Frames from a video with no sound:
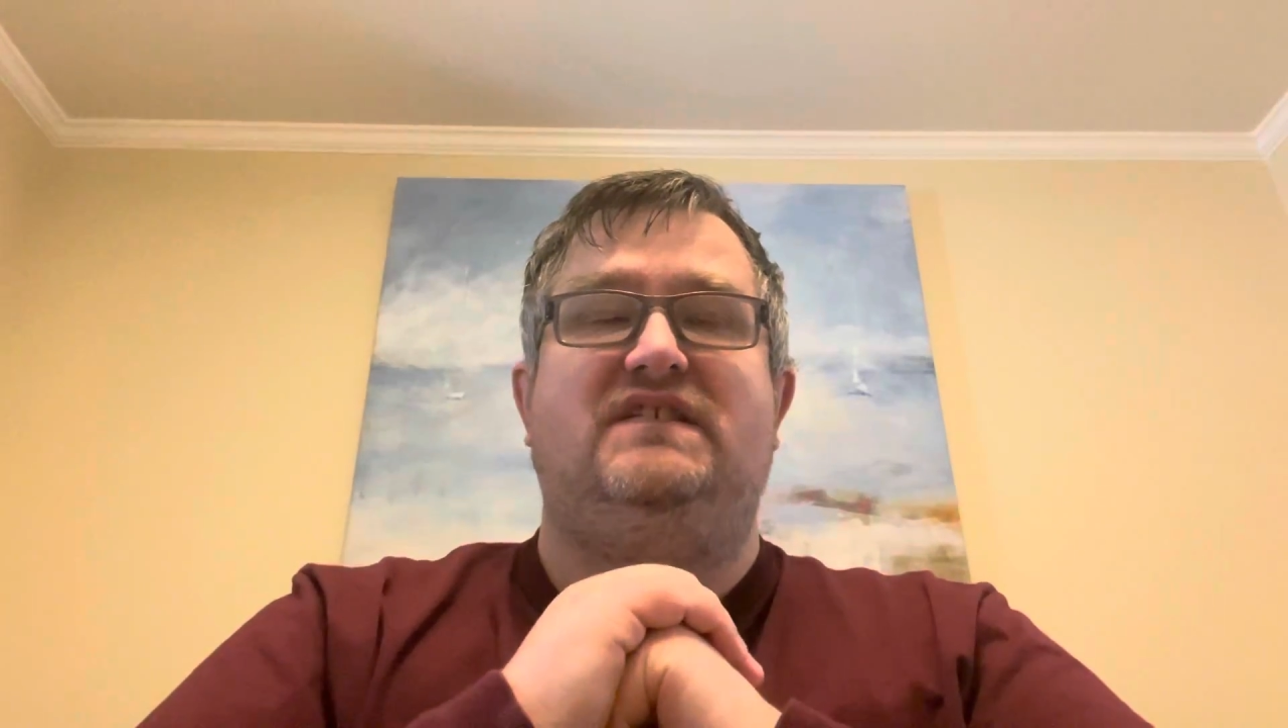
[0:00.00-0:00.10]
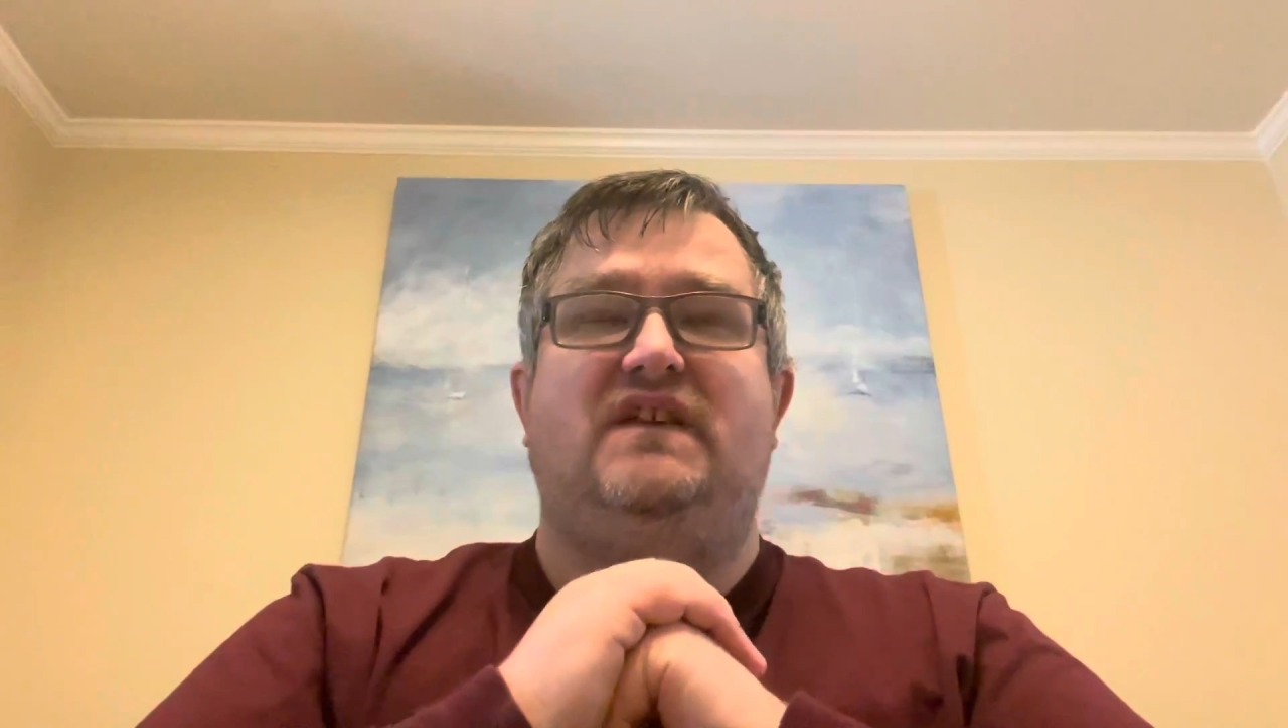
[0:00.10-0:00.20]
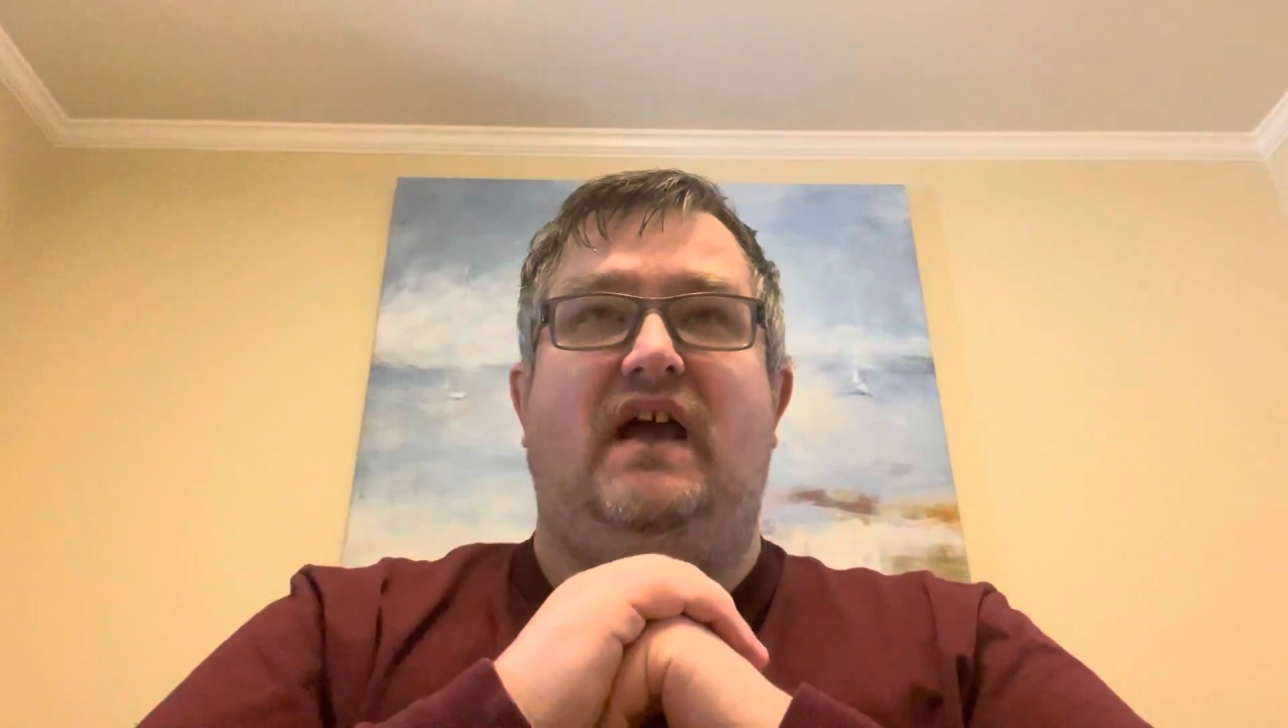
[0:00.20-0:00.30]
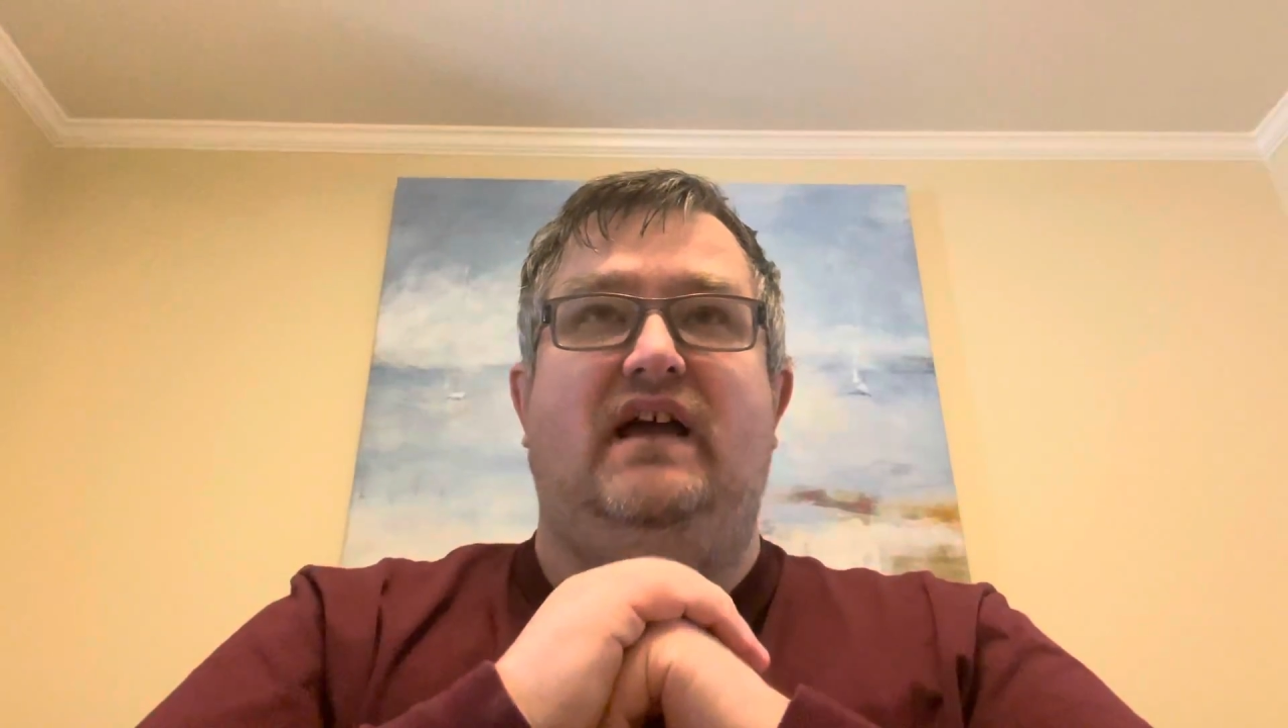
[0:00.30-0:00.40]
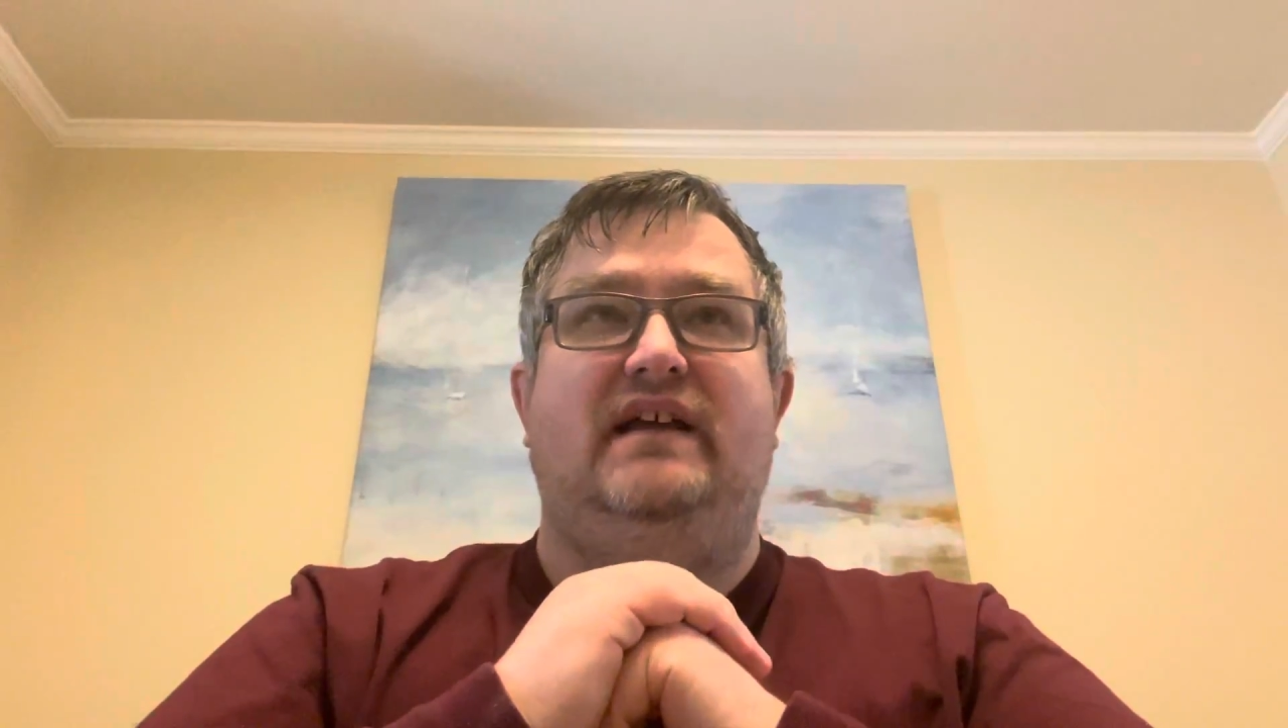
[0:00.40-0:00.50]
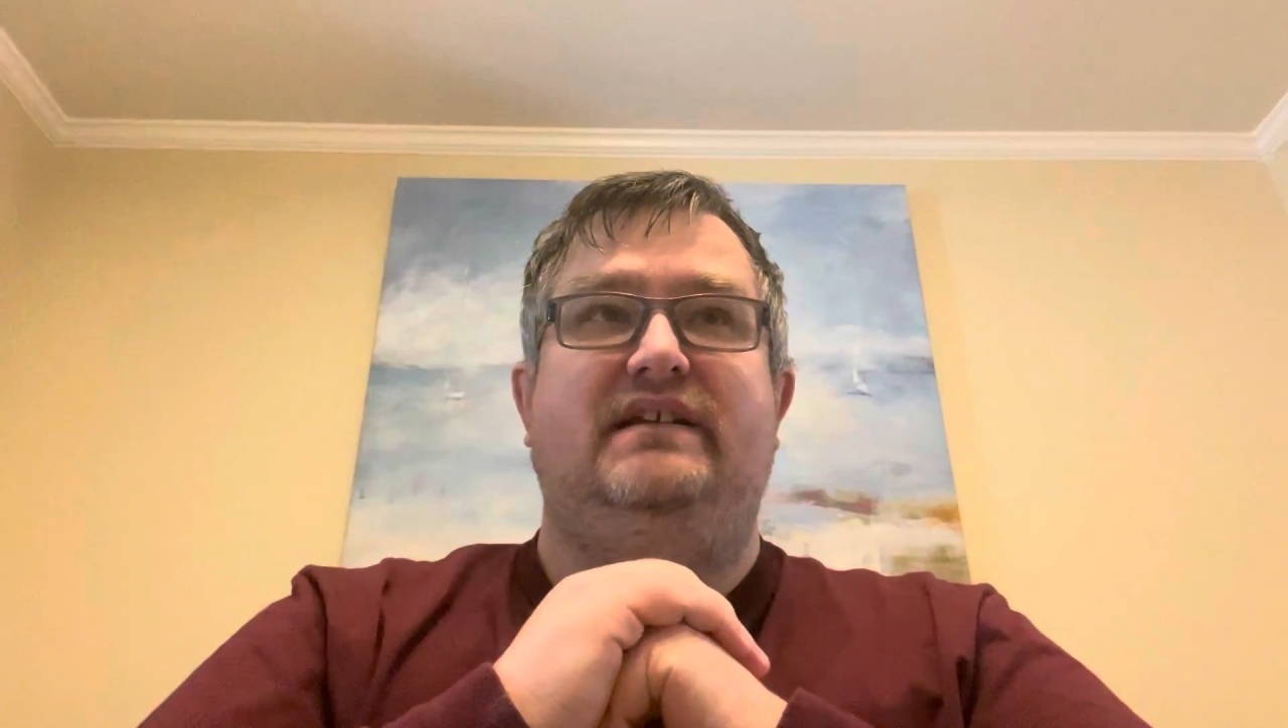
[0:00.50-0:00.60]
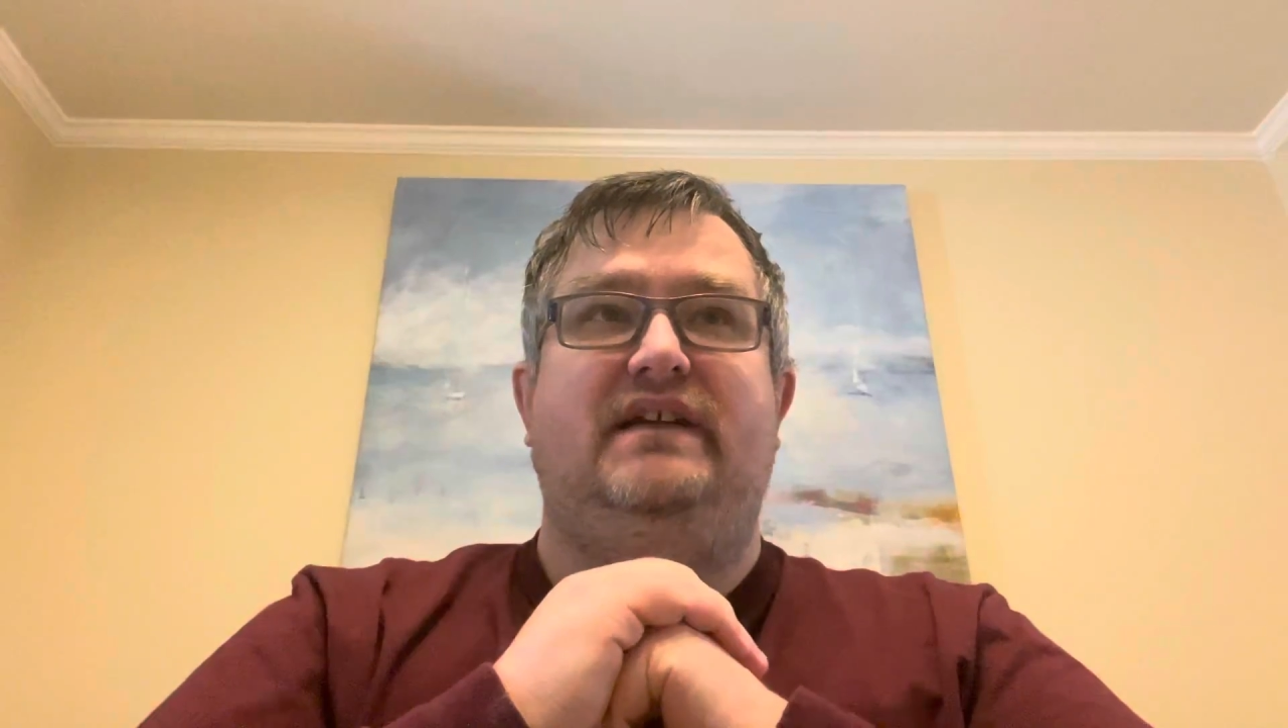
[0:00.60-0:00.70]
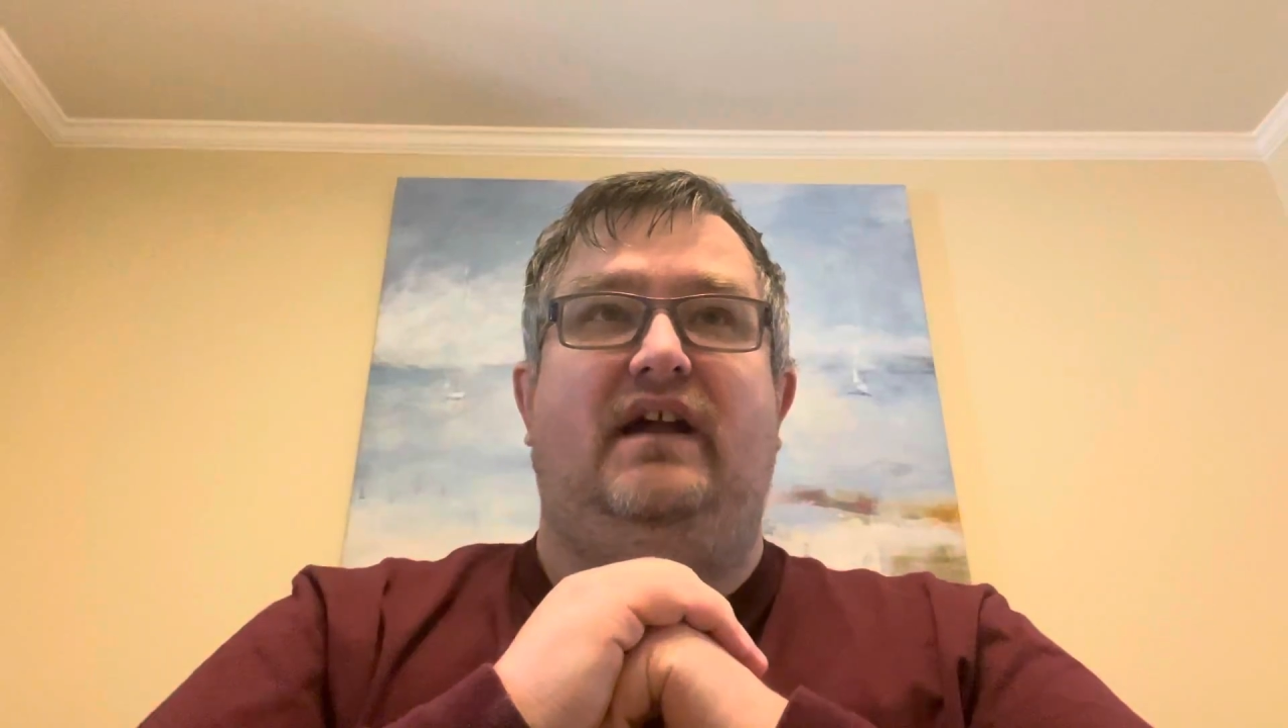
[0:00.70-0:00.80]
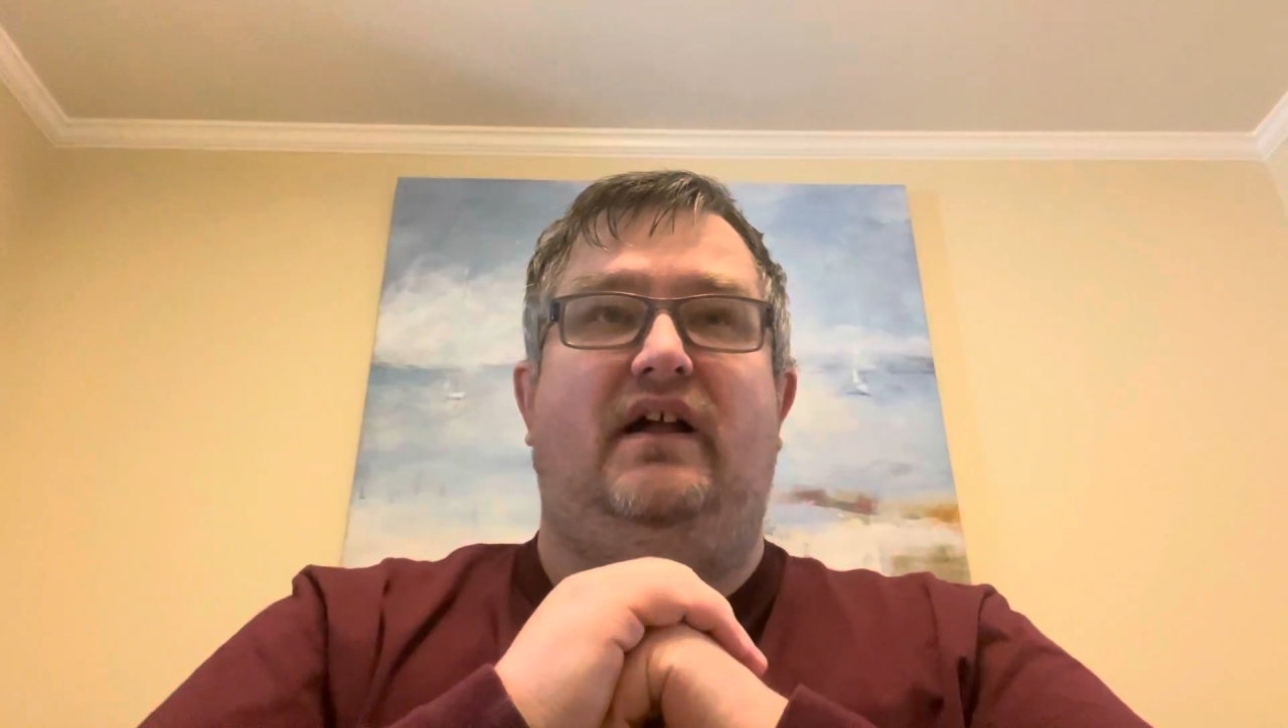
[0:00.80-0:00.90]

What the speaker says: side,